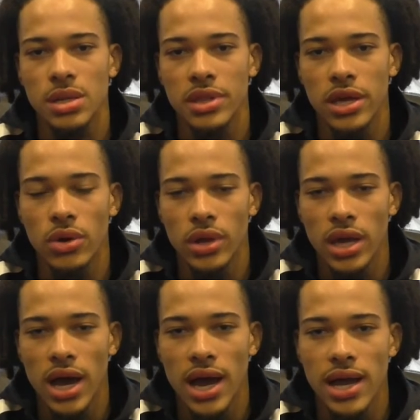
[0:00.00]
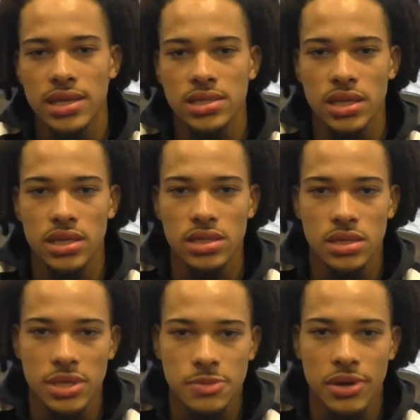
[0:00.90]
some of the older guys and
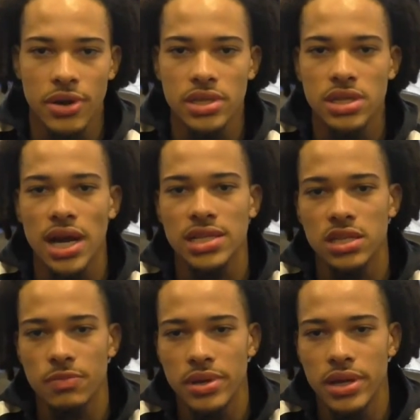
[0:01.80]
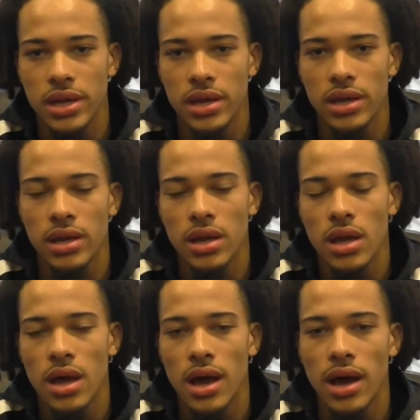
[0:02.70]
some experienced guys that have been here.
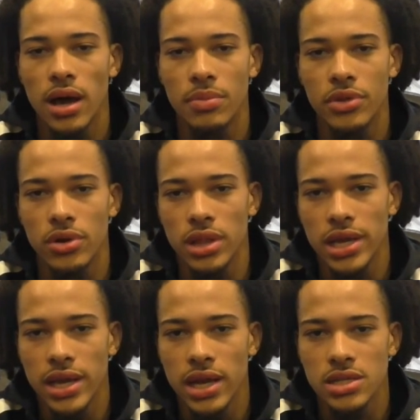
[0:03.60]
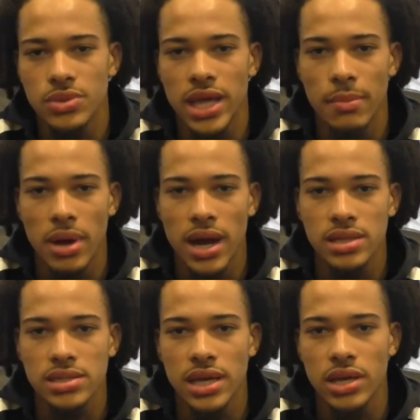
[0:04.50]
That are leading us with that
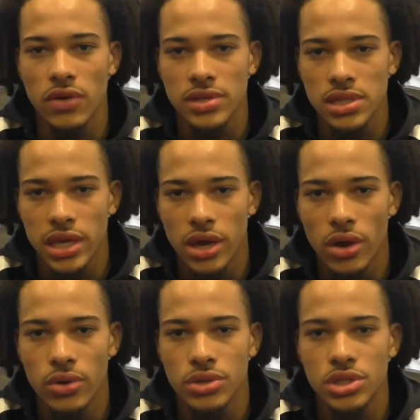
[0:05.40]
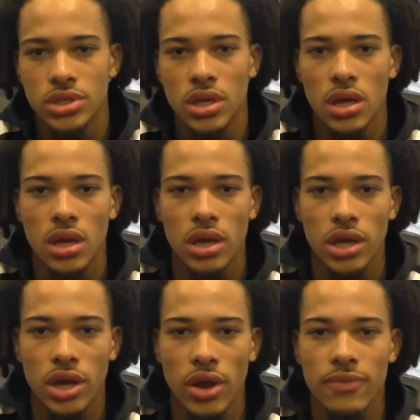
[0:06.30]
mindset, and obviously coach,
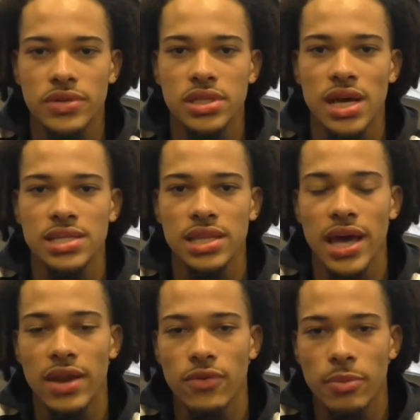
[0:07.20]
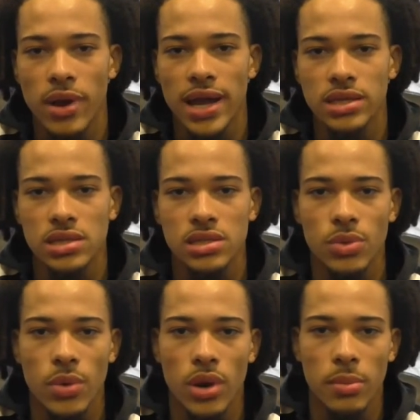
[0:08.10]
emphasizing that every practice that
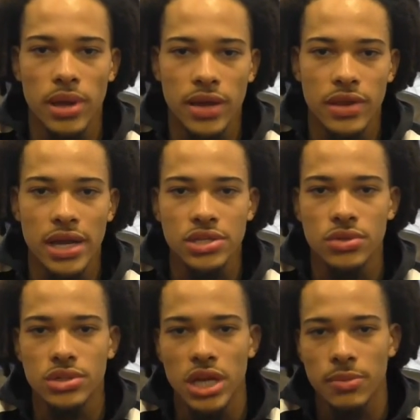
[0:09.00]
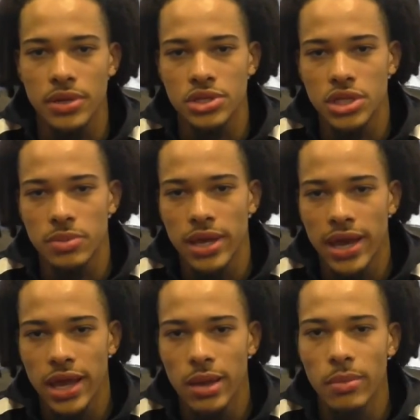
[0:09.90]
we want to be in the national championship
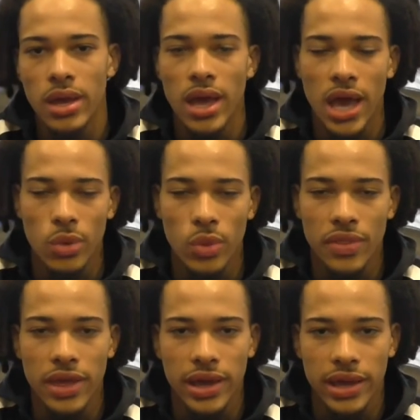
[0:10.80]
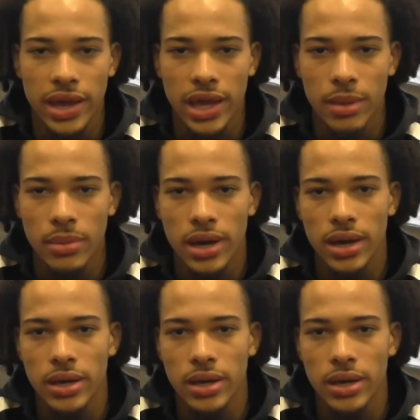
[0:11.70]
game and win that game.